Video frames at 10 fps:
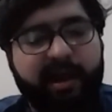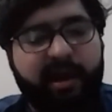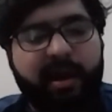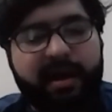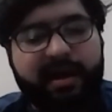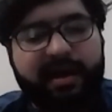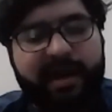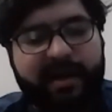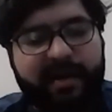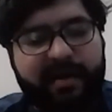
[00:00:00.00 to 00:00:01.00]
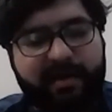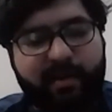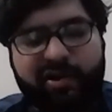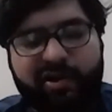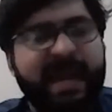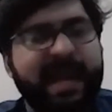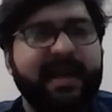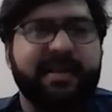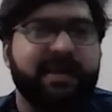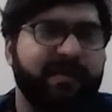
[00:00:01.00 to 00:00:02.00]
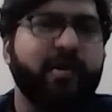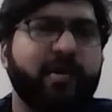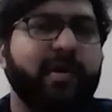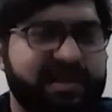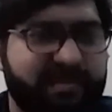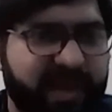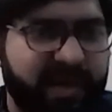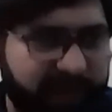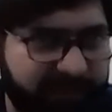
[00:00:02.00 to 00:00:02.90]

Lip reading: Third, that most likely the reviewer is a male.